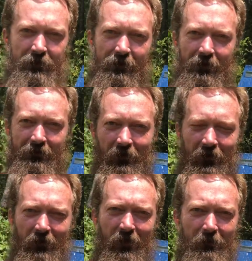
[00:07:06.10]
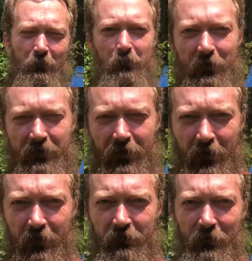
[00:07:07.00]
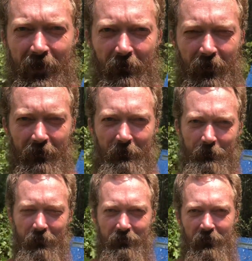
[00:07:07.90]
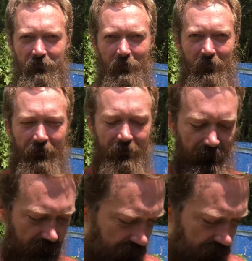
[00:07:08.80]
uh, so there you go. That's what we'll be carrying from now on. We appreciate you, man. Thank you.